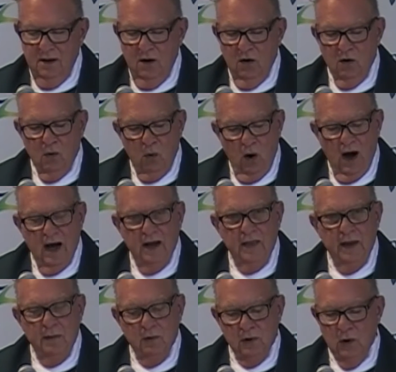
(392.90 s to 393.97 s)
or why
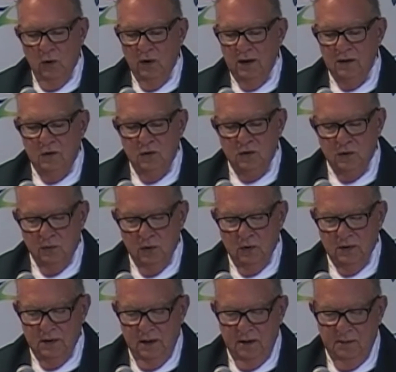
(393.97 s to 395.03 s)
they were going to
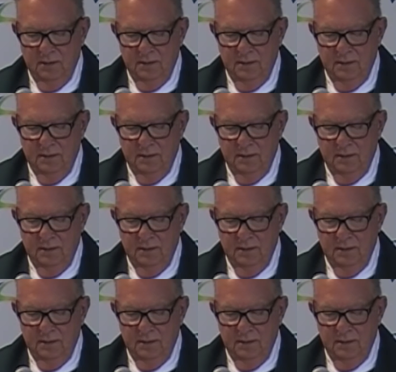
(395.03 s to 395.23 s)
Jerusalem.